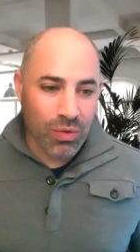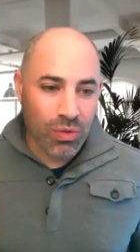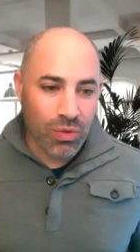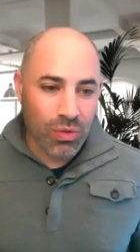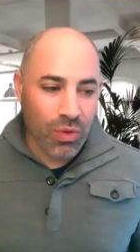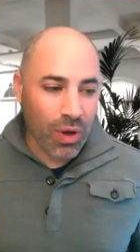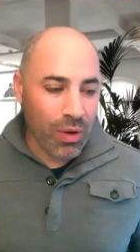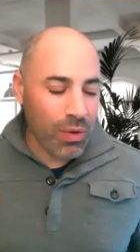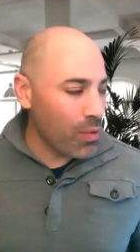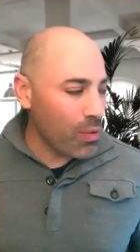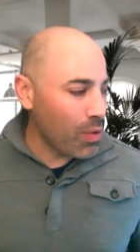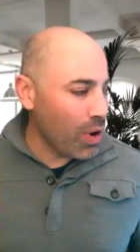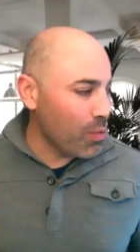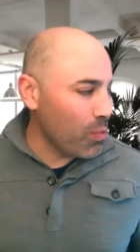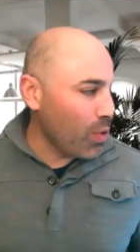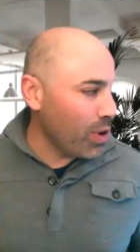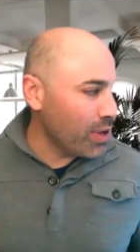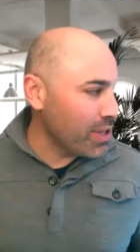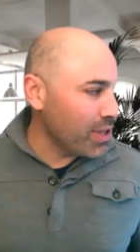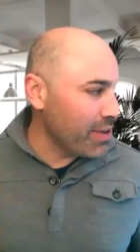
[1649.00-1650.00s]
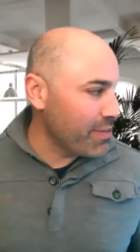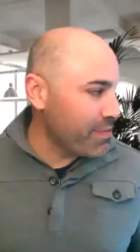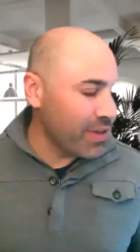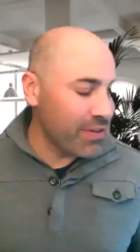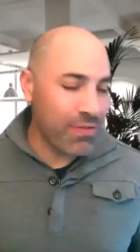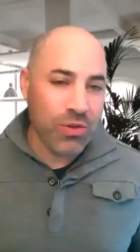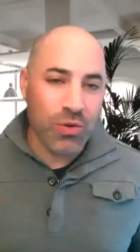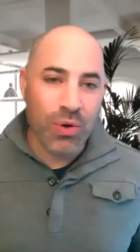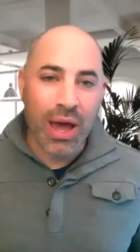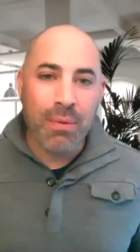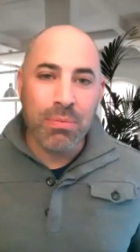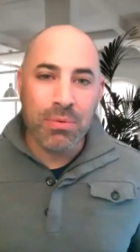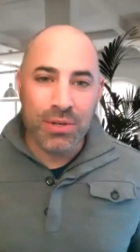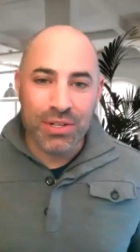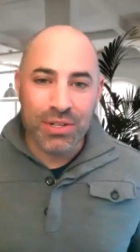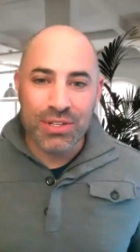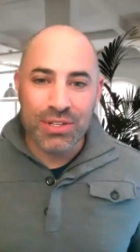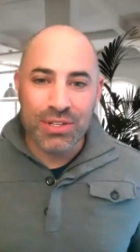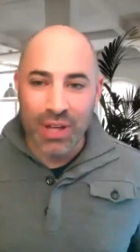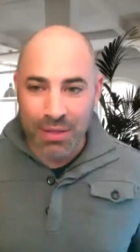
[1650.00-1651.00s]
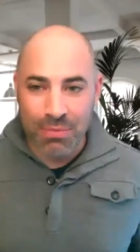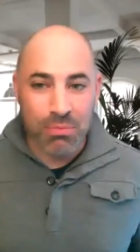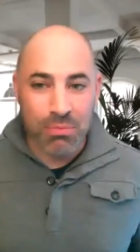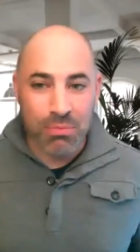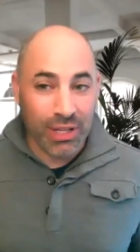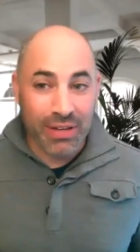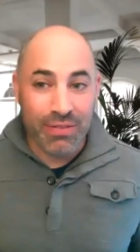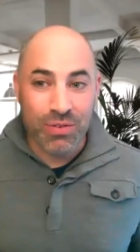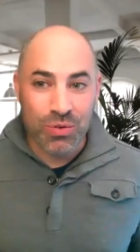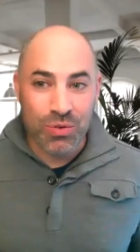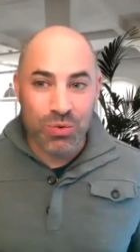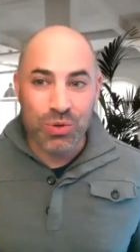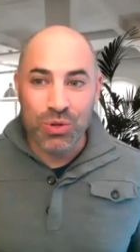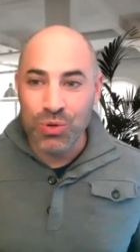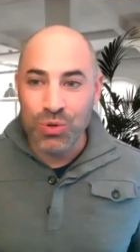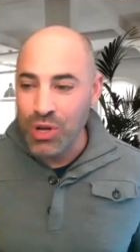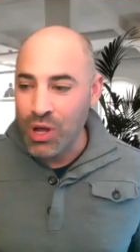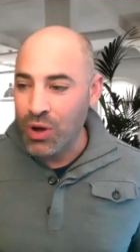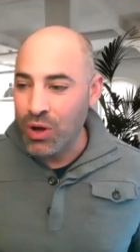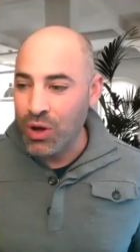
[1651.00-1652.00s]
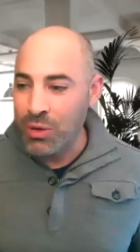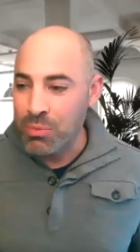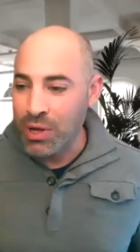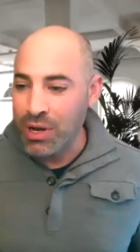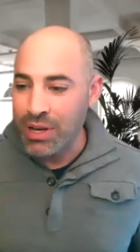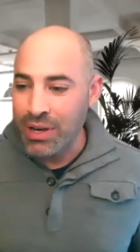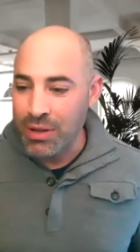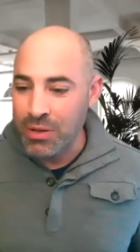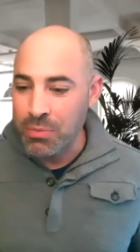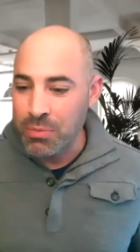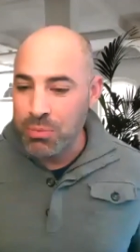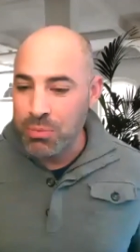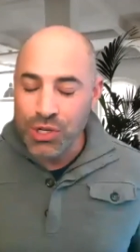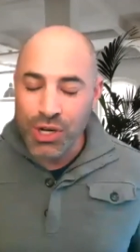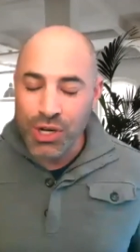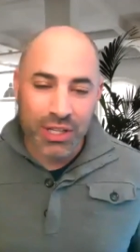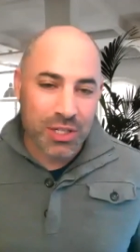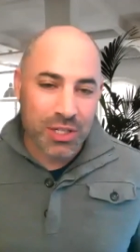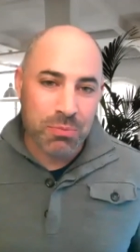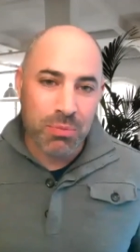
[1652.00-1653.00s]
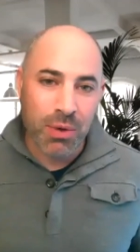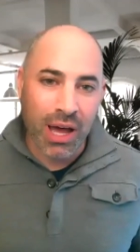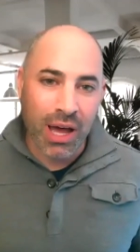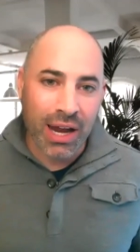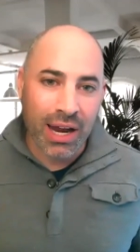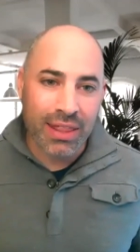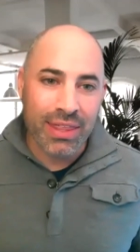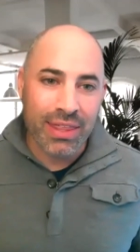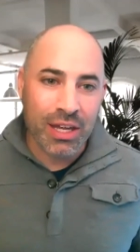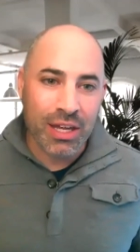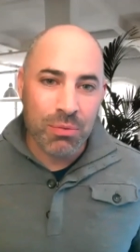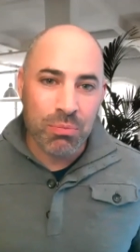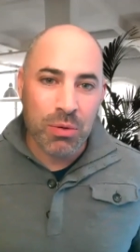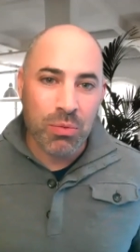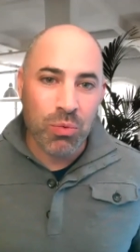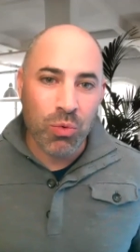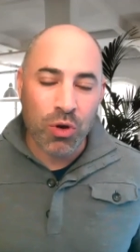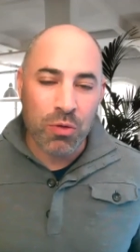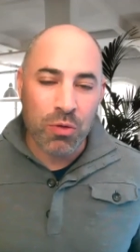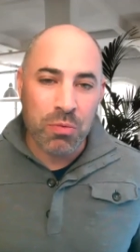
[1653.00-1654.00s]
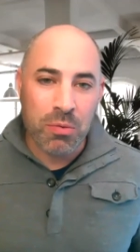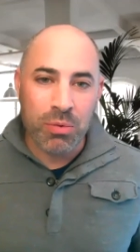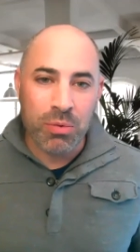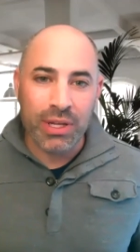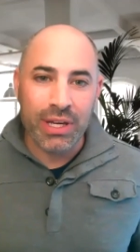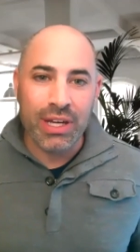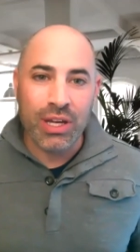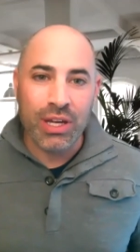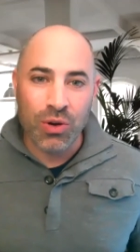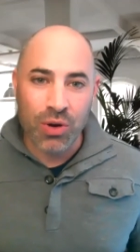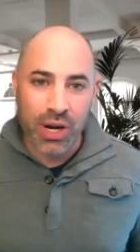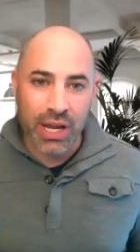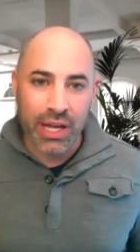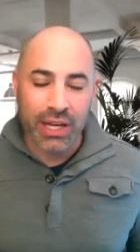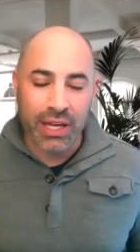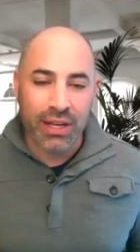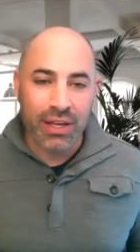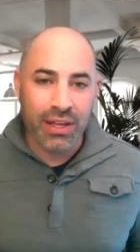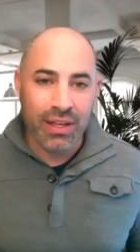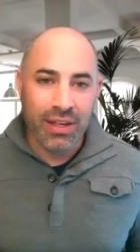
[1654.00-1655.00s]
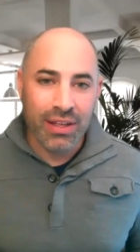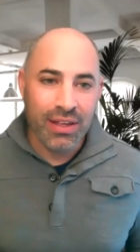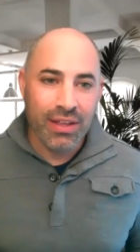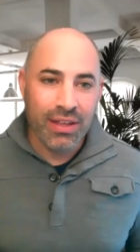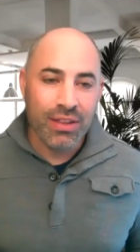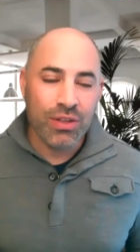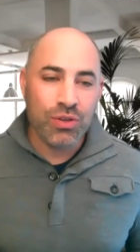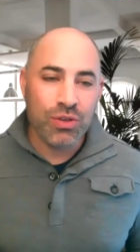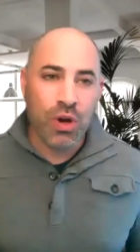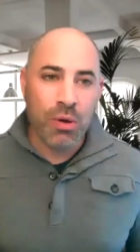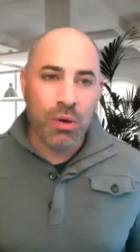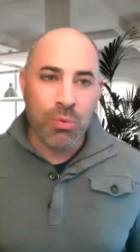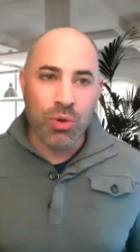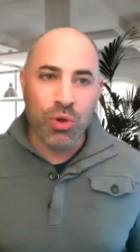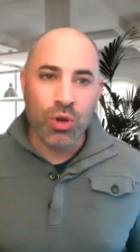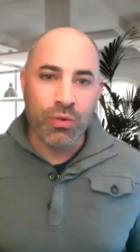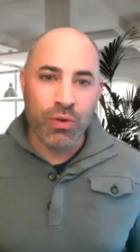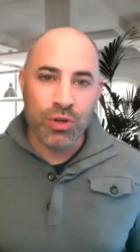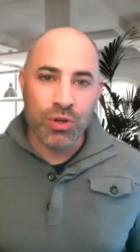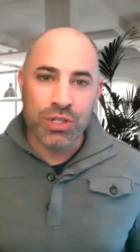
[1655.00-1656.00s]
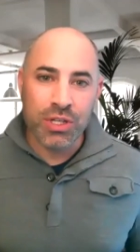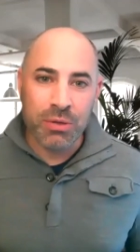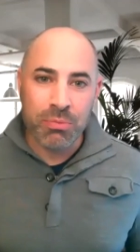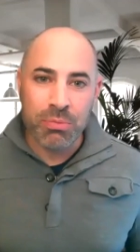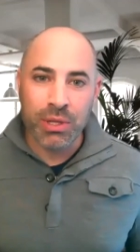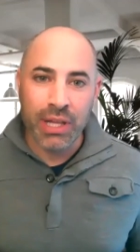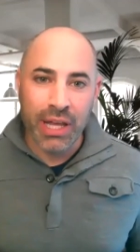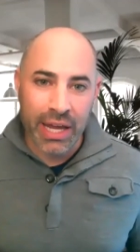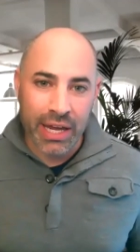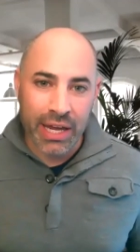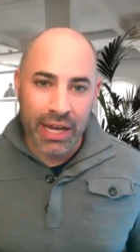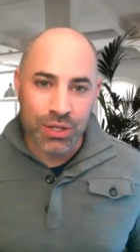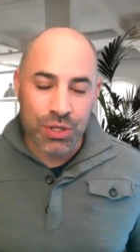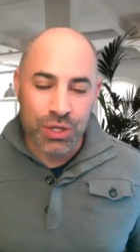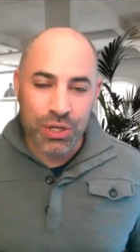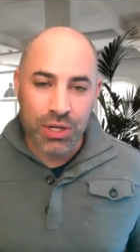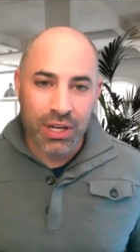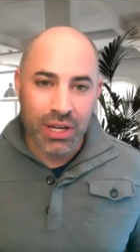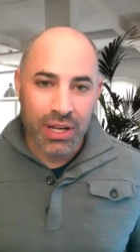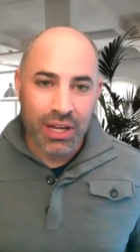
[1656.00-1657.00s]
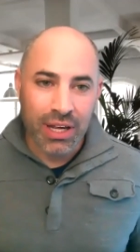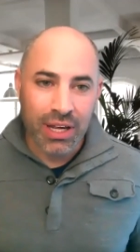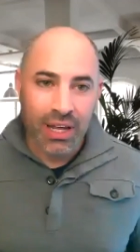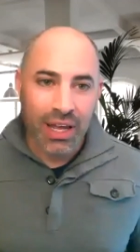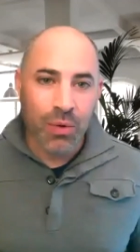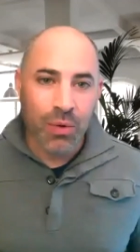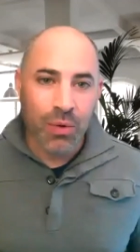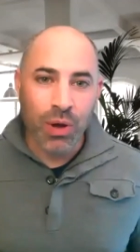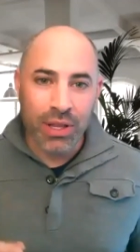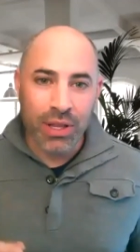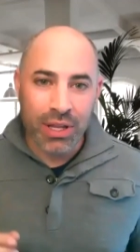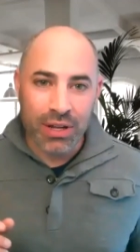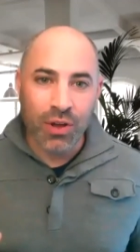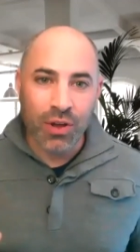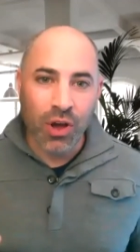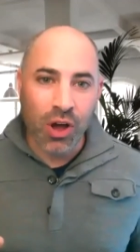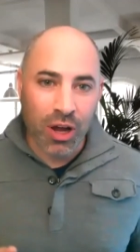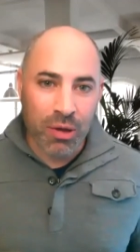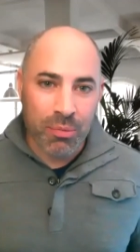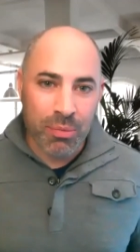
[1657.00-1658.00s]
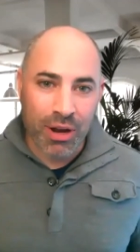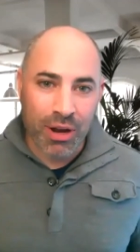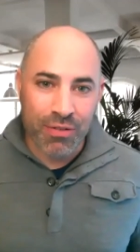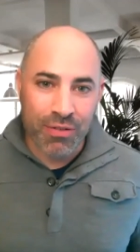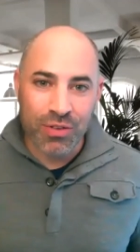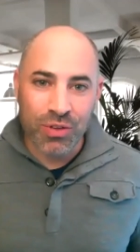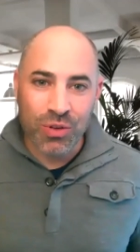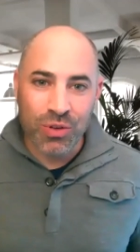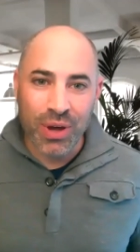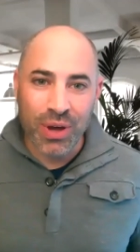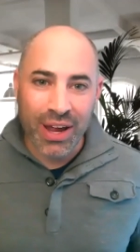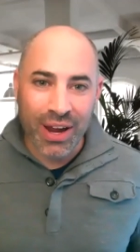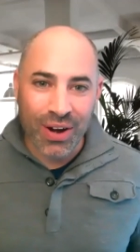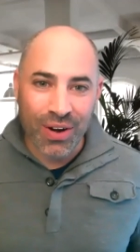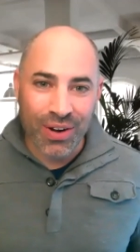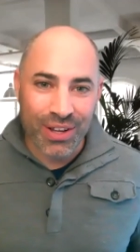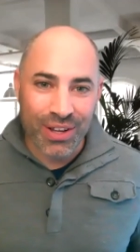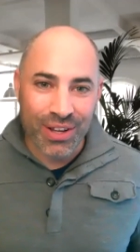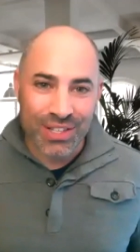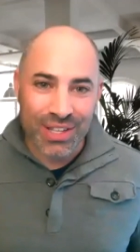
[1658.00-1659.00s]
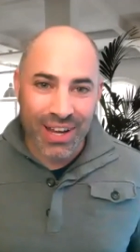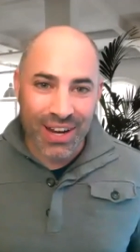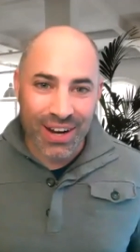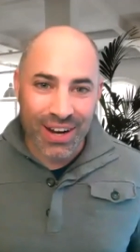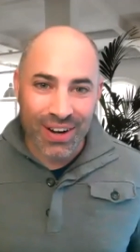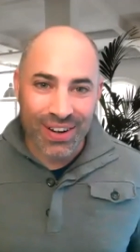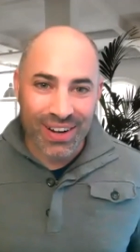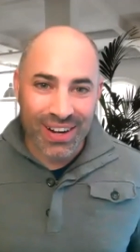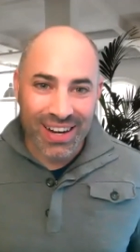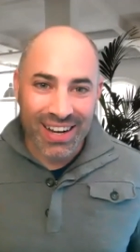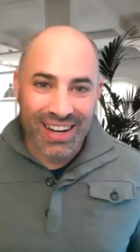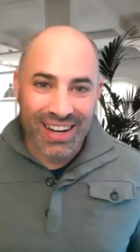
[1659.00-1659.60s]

want, if you happen to, I believe you do know it, but to put you on the spot, I think it'd be worth people hearing the Draper University pledge. And I wanted to talk about a few areas there